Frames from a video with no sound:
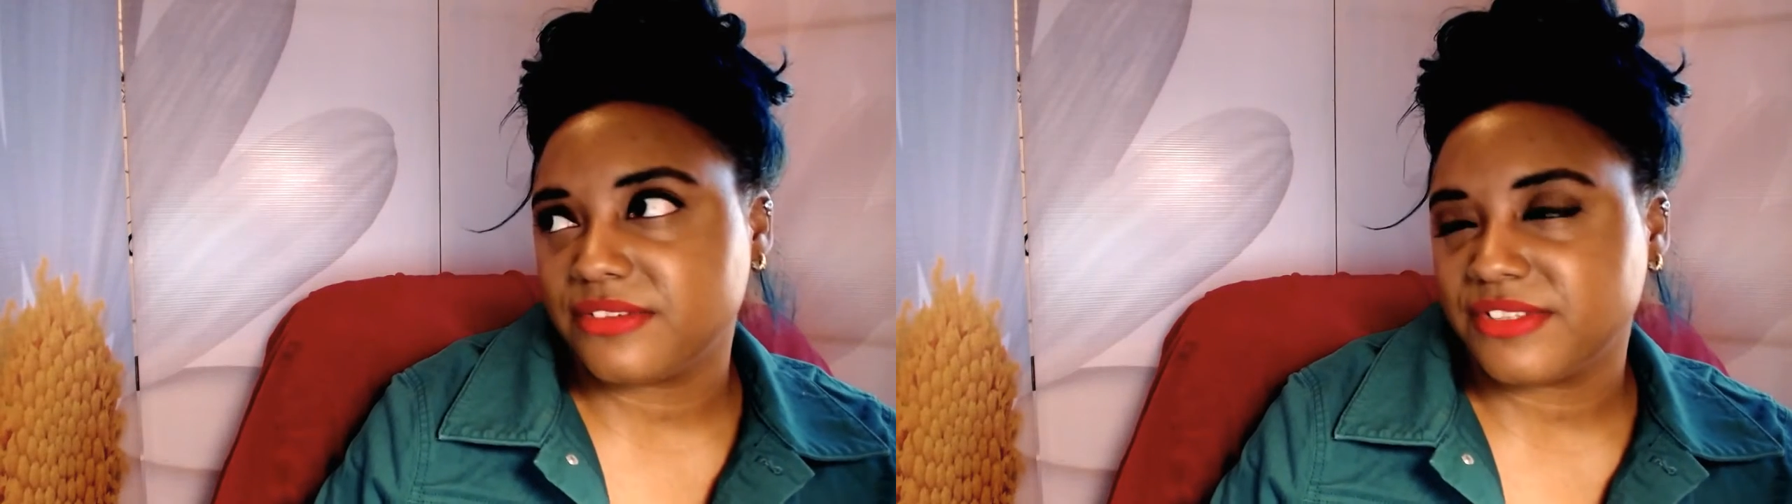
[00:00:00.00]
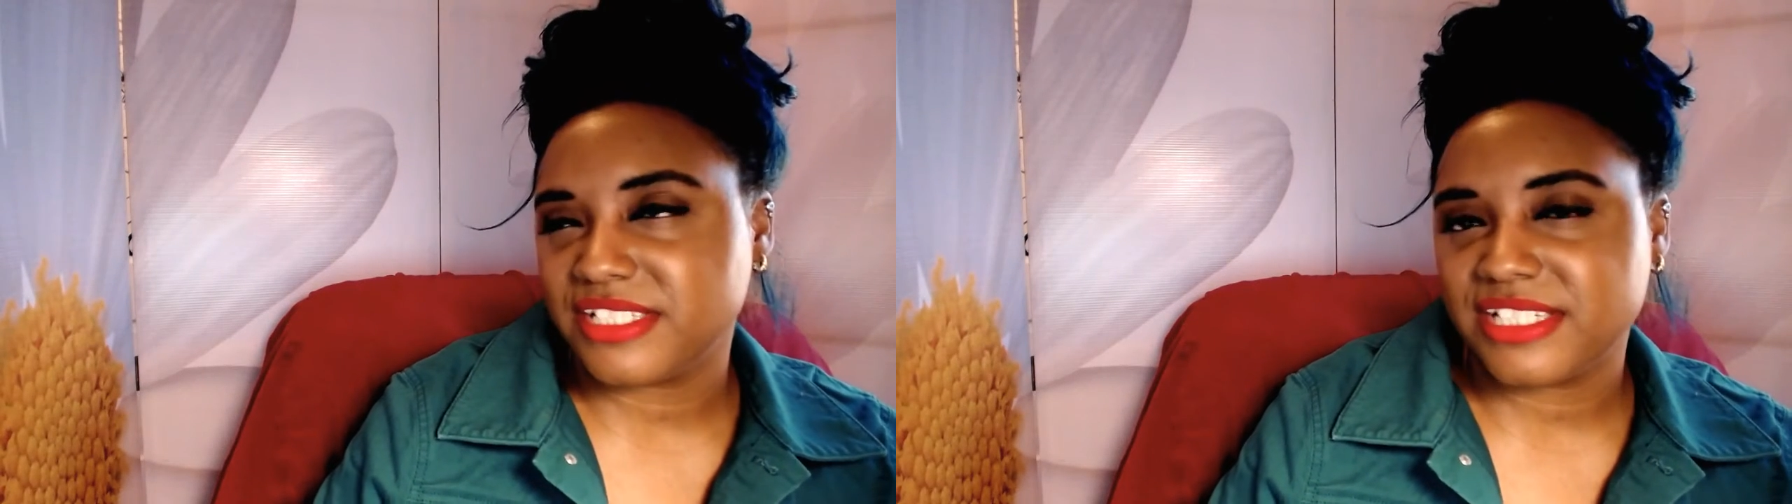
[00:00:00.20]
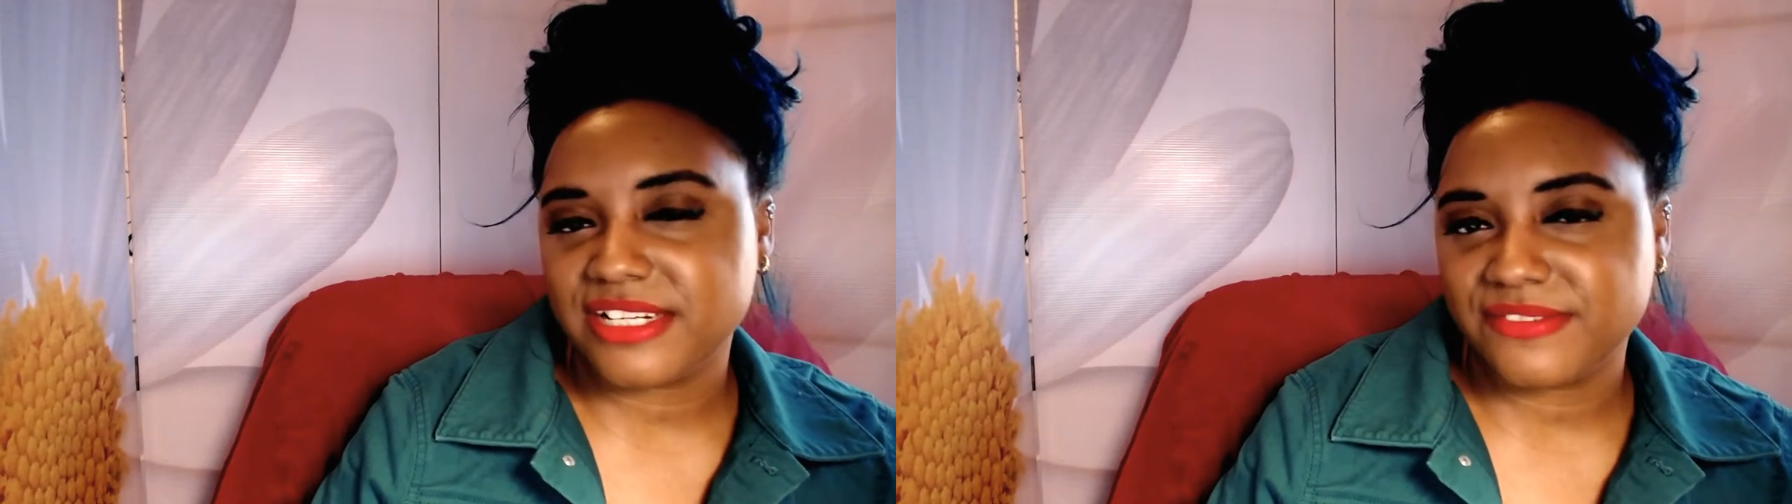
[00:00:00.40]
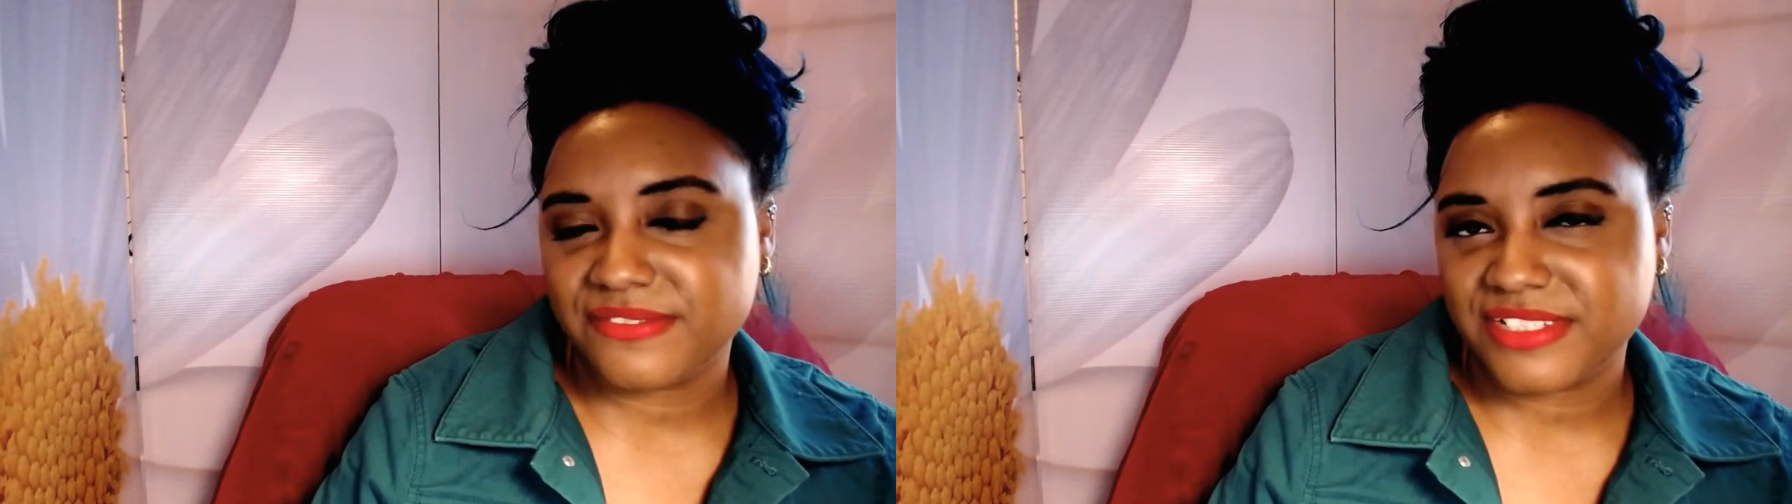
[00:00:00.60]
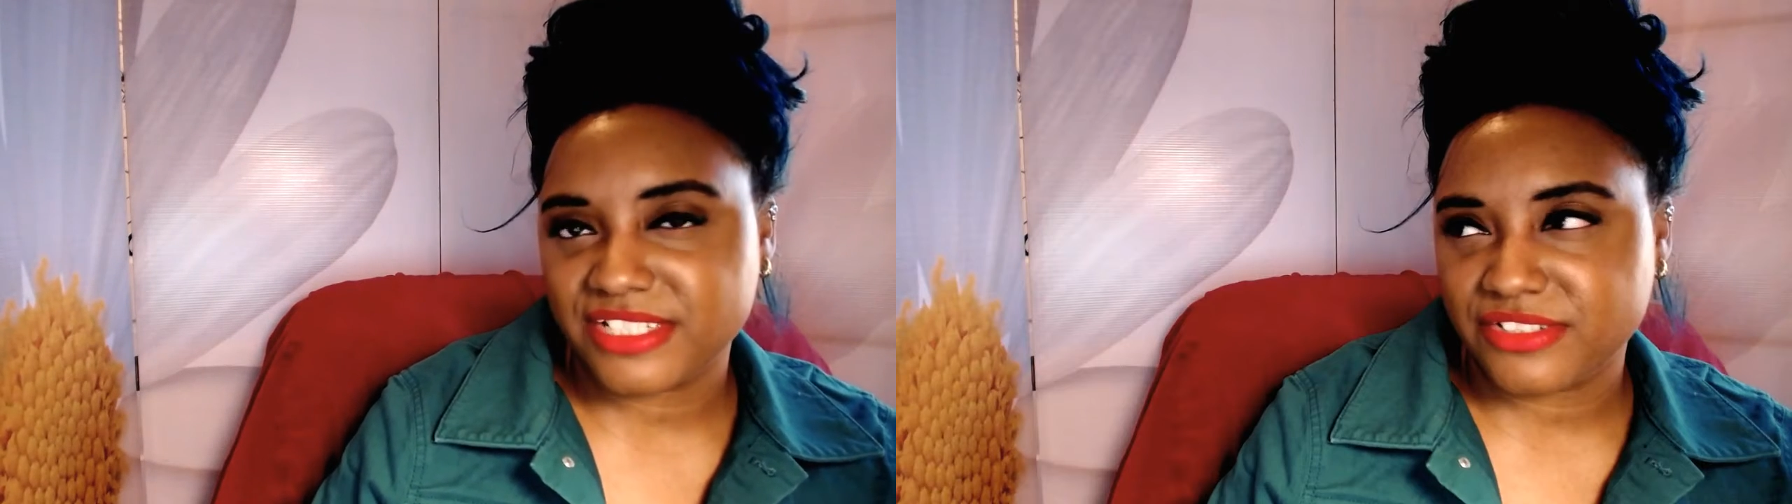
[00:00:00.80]
for the set of
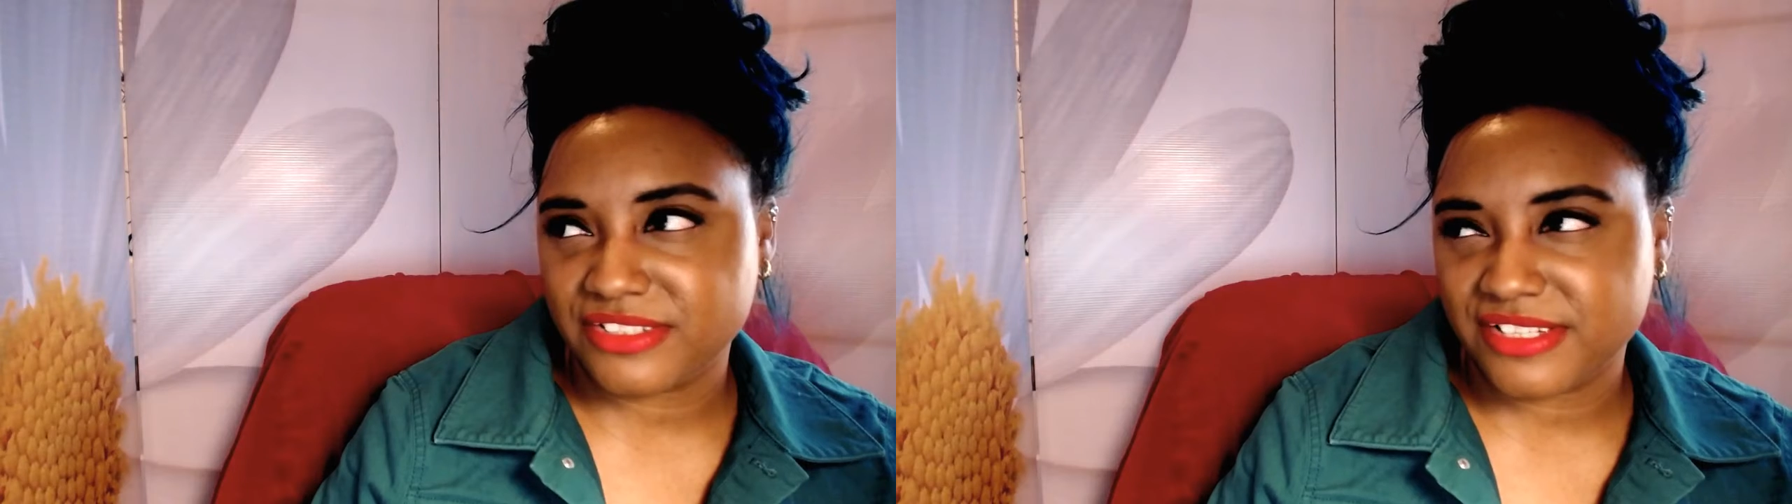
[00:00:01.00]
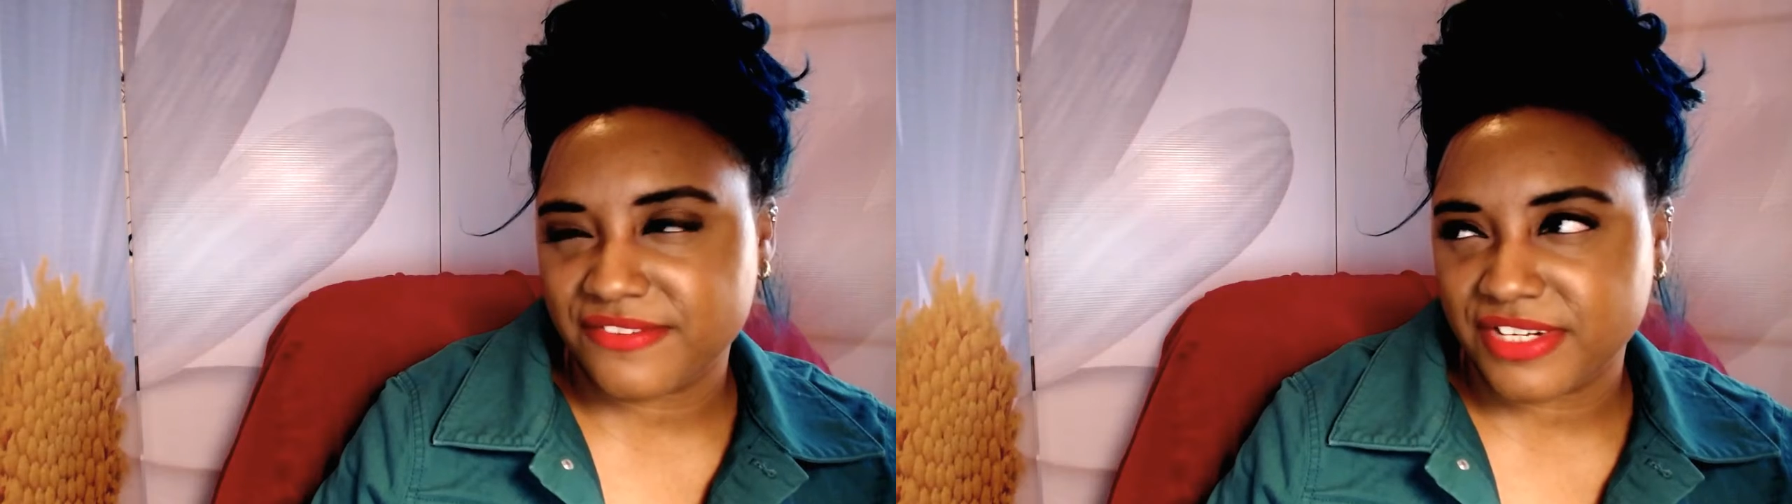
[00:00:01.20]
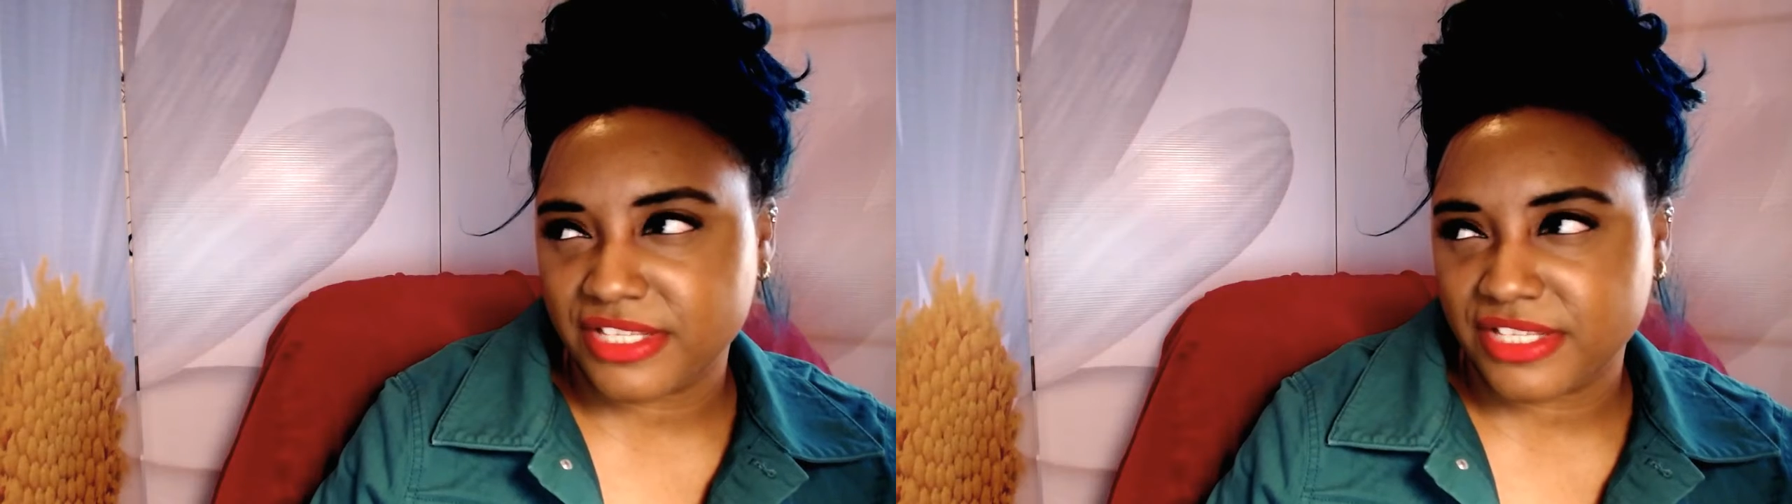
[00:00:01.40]
6 or 7,